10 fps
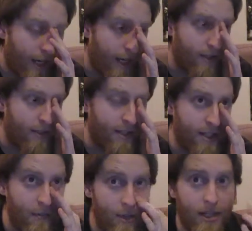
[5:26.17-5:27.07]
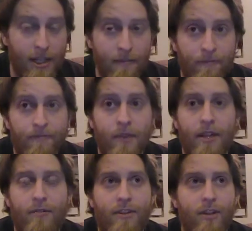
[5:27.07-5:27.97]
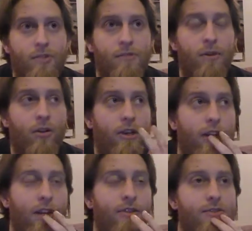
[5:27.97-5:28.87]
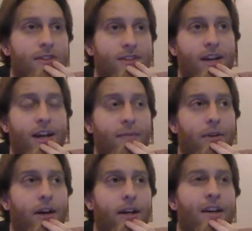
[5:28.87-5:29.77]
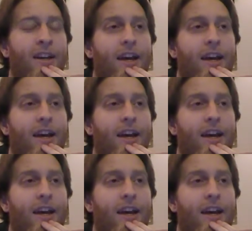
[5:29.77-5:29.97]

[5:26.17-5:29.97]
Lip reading: And then the deputy tells him, okay, here's the timeline.